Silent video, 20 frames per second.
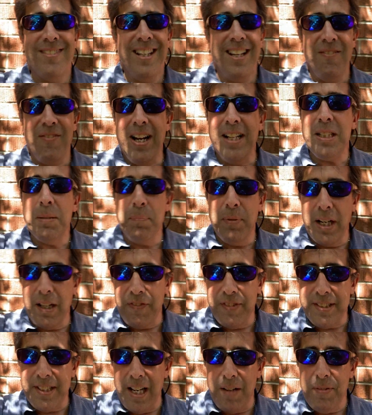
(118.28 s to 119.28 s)
went out to
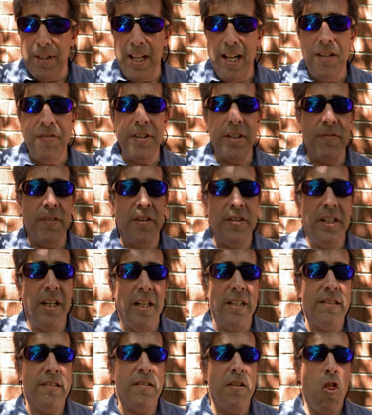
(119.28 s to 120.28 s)
breakfast today with Andrea, very
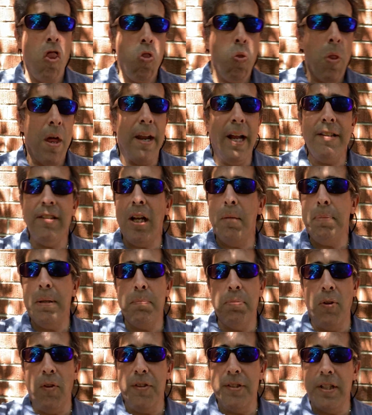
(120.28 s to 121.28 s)
nice. And I tell
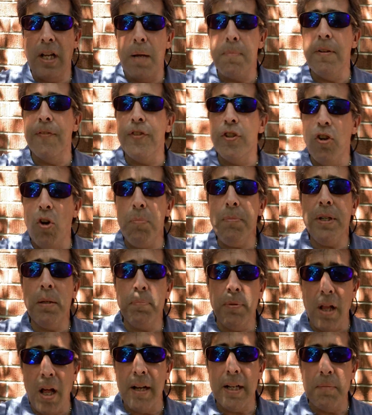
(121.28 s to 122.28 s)
people all the time, if you don't want me to
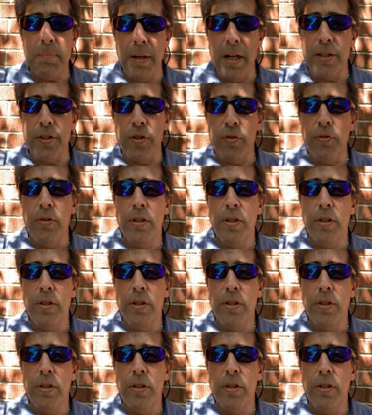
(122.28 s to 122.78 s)
blog about you,